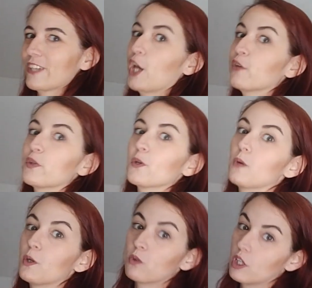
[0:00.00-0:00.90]
If you
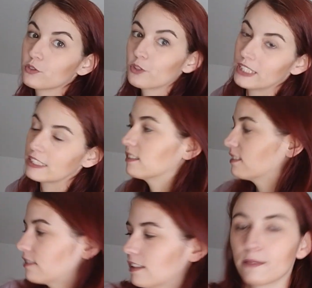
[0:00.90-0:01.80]
were wondering,
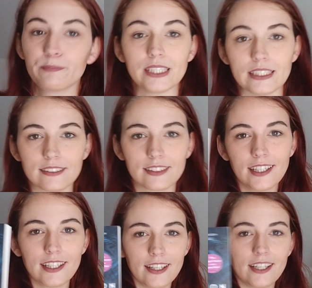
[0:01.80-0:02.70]
this is not a beast.
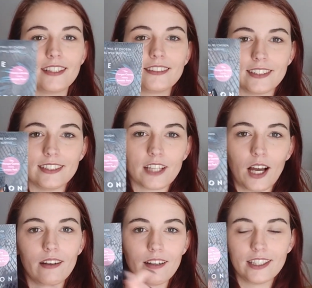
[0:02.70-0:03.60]
This,
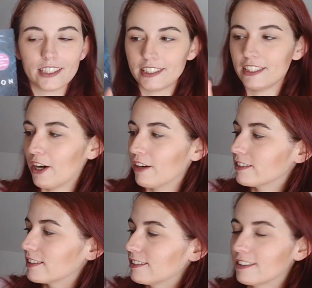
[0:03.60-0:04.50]
she
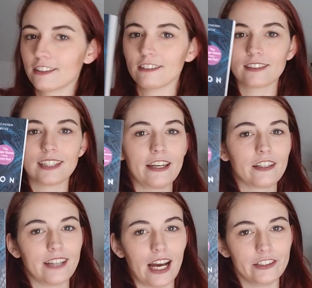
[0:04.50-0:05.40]
obviously doesn't look like
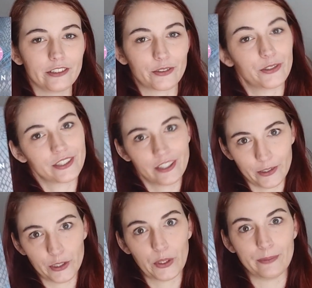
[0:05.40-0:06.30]
a dinosaur,
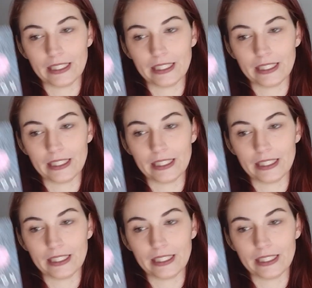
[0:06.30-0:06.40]
you know what I